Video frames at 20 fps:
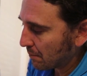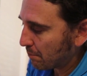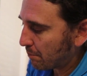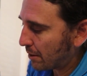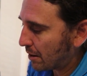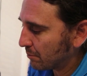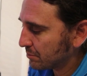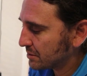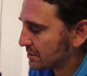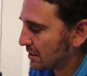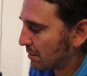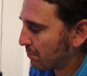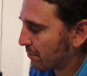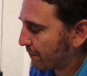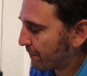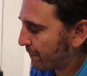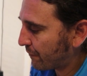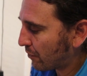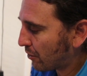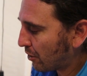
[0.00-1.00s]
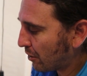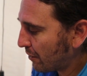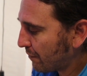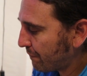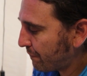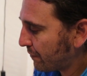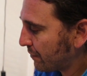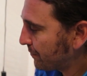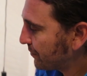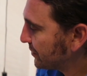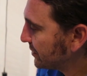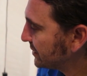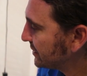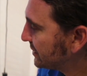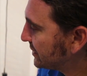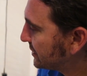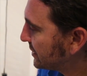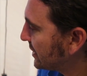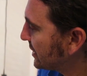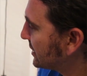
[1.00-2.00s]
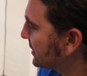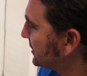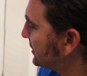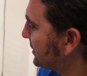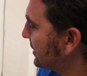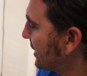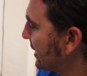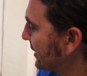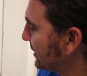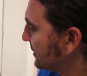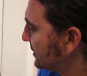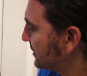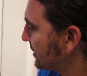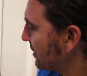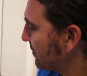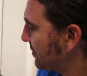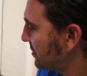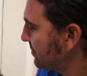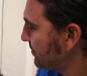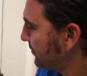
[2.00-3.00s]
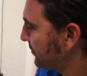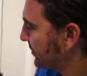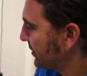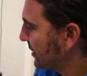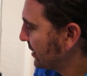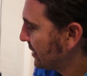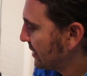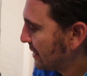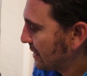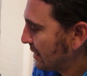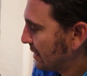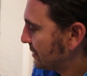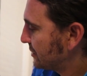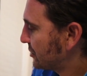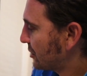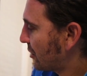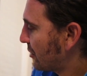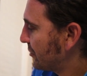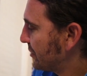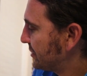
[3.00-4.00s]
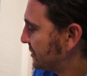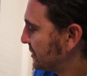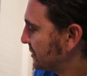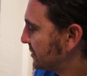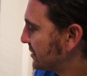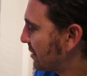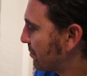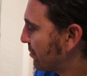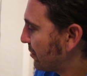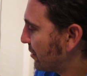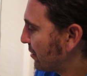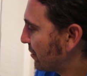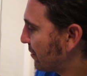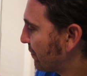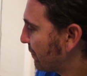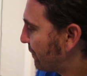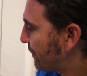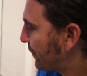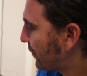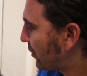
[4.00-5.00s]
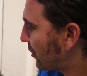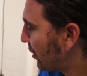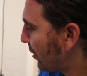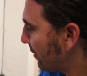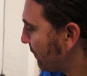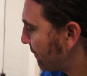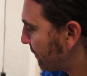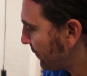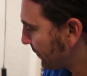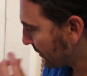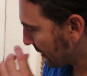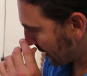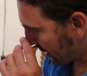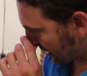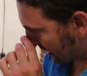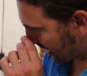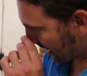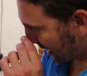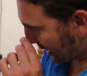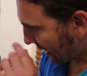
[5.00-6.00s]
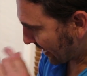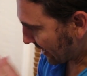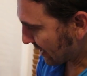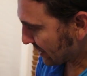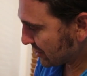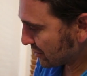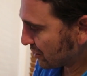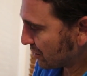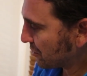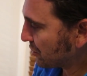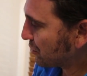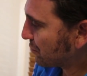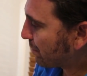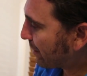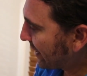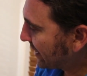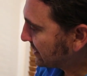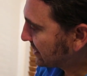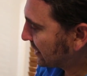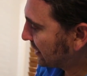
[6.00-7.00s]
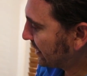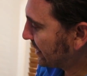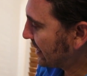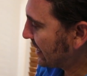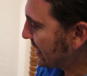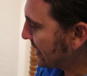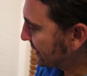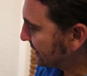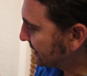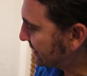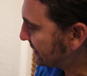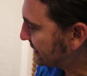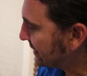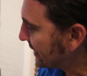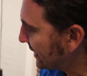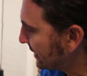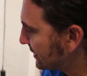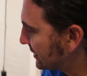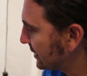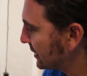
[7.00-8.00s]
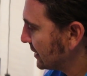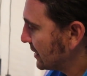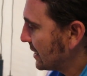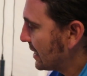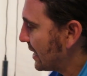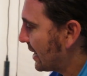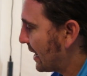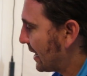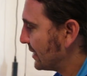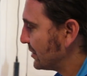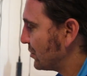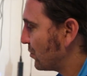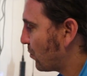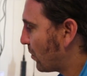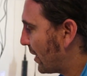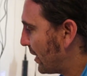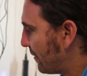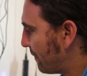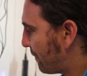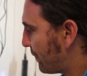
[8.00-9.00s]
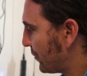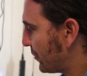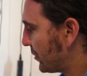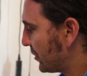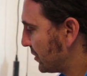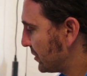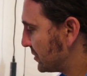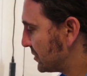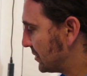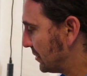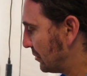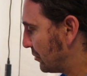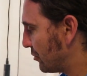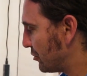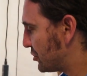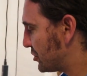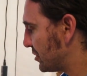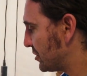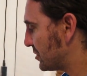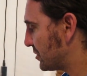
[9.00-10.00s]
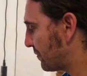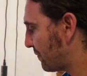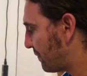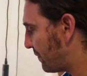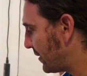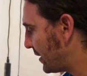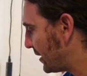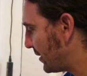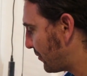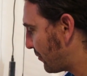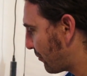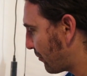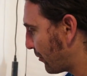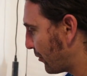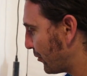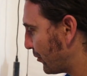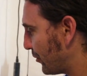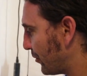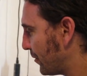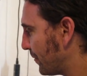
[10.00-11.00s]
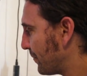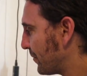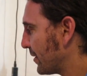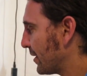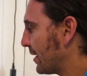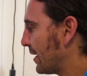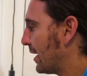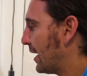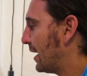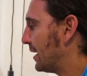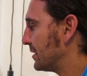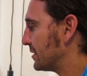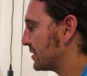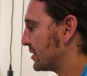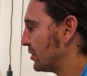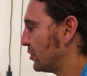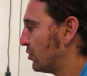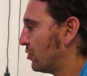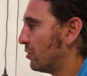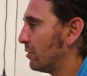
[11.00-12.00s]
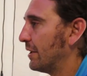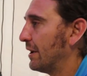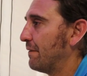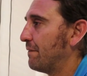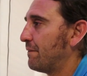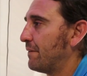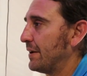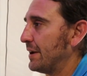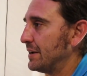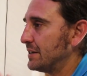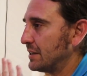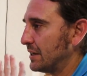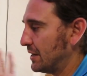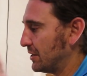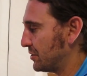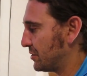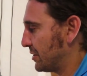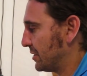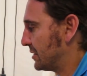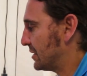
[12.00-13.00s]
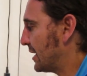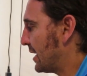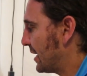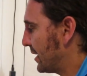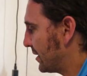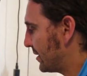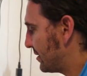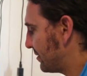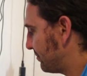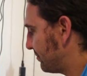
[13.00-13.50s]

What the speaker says: pumps number 5, 6, and 7. So this is number 5, and you basically hit set and you wait for the solution to feed through until it feeds into the tank.